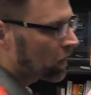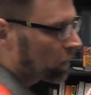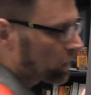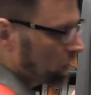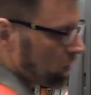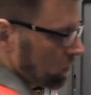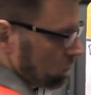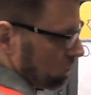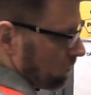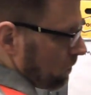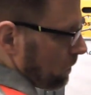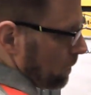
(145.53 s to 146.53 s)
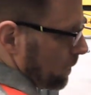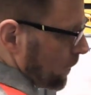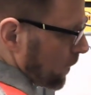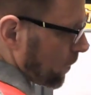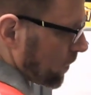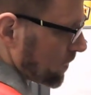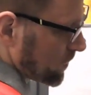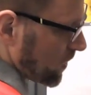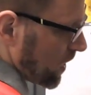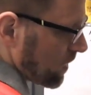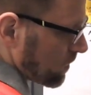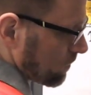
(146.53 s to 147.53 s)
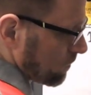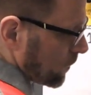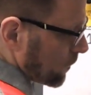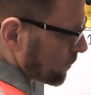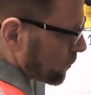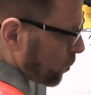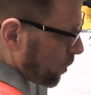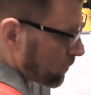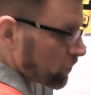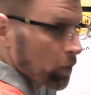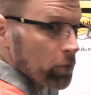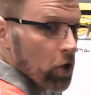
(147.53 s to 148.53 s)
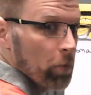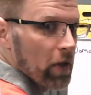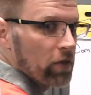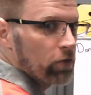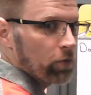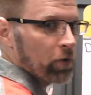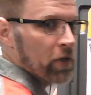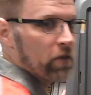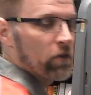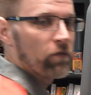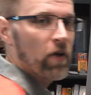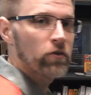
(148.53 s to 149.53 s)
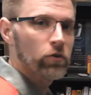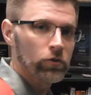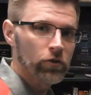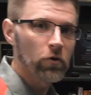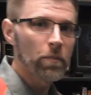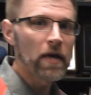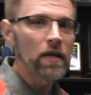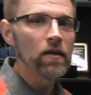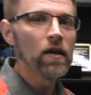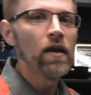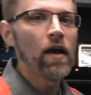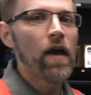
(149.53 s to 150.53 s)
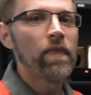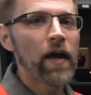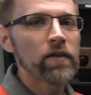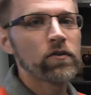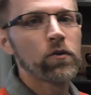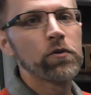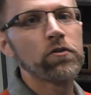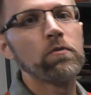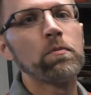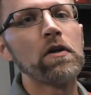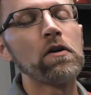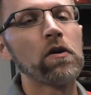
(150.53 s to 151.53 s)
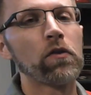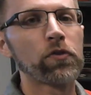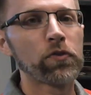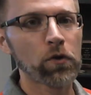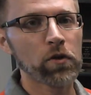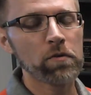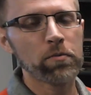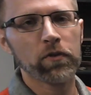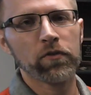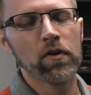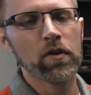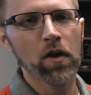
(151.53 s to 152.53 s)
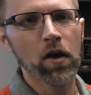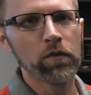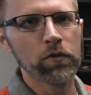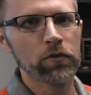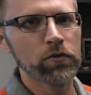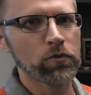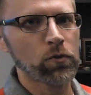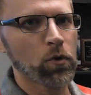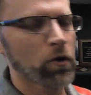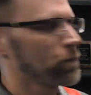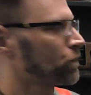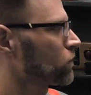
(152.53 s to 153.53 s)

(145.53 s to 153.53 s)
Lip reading: Then they're going to take the score from domain 3, the federal domain, and that's going to be 30% of your score.